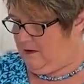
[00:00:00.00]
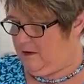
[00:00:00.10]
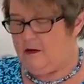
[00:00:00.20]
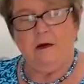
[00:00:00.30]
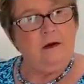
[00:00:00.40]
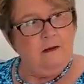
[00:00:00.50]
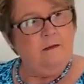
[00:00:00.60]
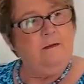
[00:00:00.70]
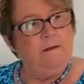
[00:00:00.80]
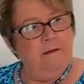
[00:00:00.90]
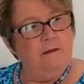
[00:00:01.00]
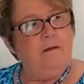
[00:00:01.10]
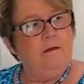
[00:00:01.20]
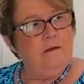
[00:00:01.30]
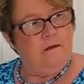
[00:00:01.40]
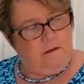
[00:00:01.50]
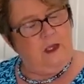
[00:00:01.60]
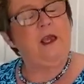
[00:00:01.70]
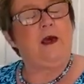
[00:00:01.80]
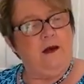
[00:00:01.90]
cooker where it
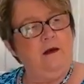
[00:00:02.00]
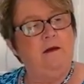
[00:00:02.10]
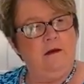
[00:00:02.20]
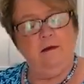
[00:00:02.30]
releases yeah. steam,